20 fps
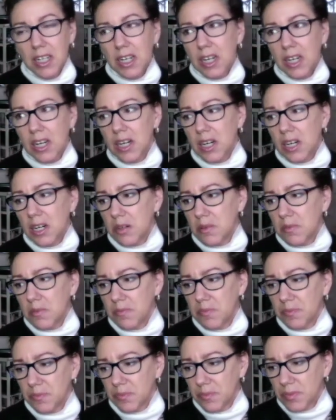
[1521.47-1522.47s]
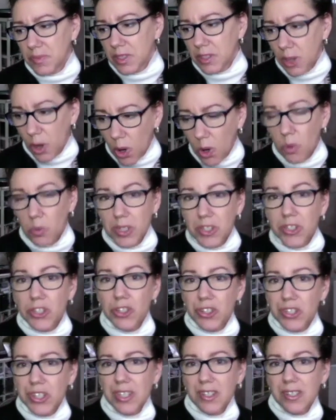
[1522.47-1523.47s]
The whole winter
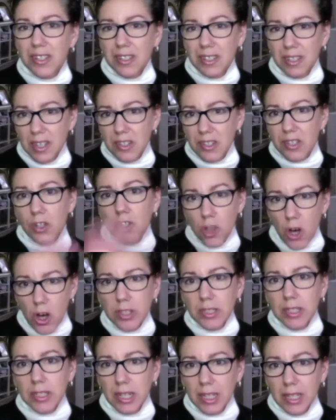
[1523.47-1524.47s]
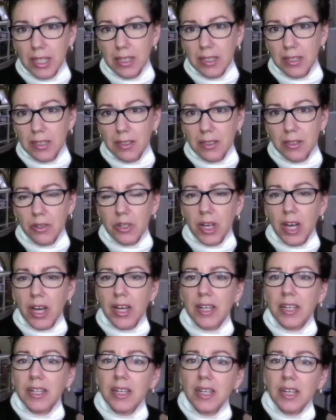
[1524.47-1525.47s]
season is a long night.
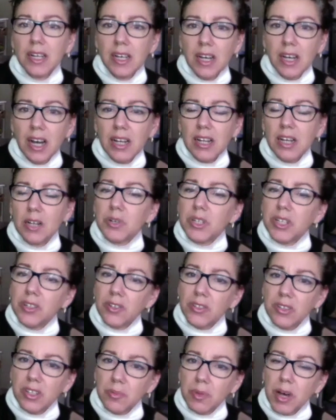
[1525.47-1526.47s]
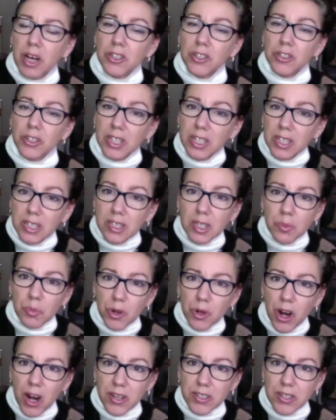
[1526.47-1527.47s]
Okay. And I want you to think about your healing
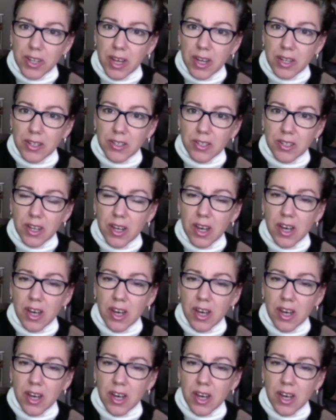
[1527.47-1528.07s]
process.